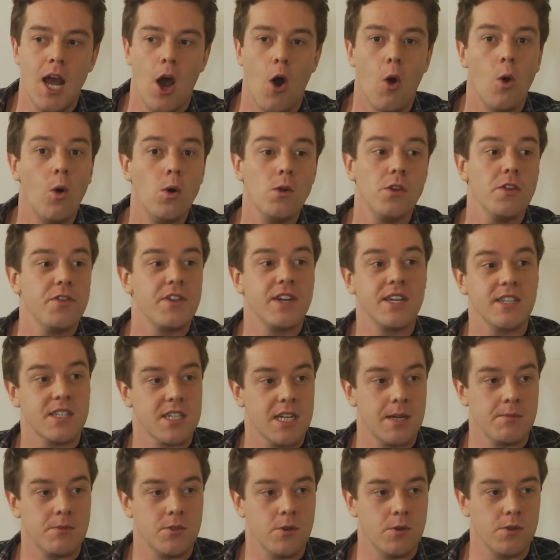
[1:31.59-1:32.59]
All the things
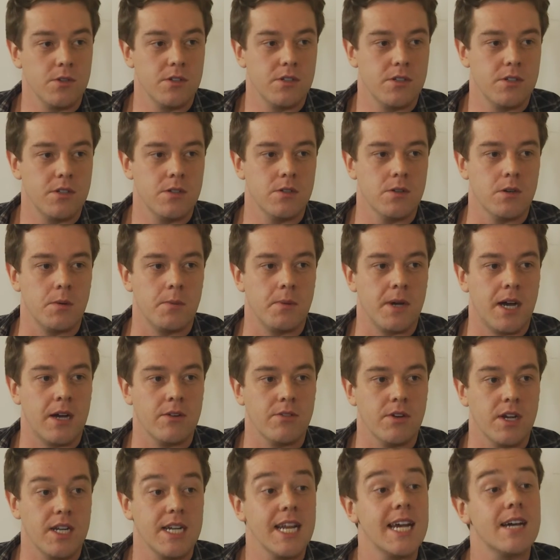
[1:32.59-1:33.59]
that I'm talking to you about
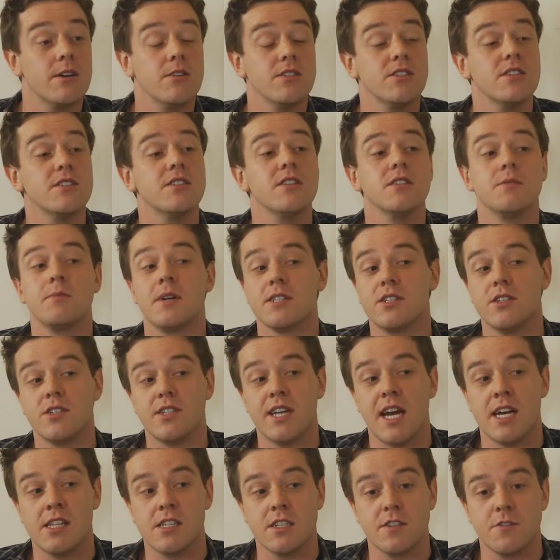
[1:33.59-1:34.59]
right now are just as much a
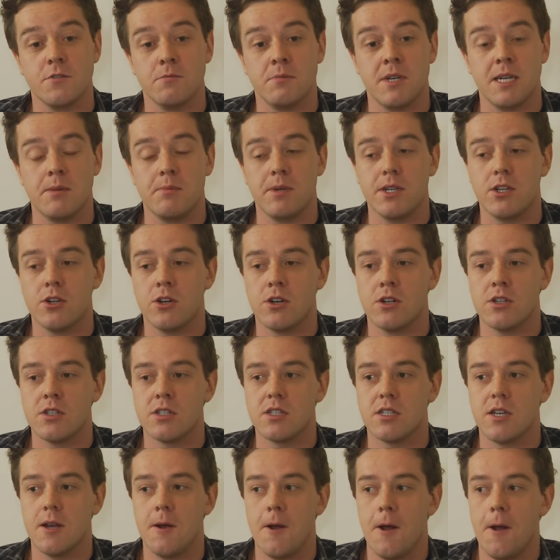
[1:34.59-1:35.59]
challenge for me,
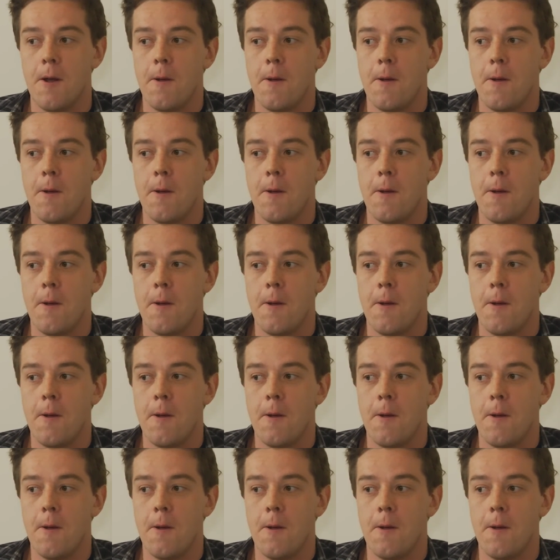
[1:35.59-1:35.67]
because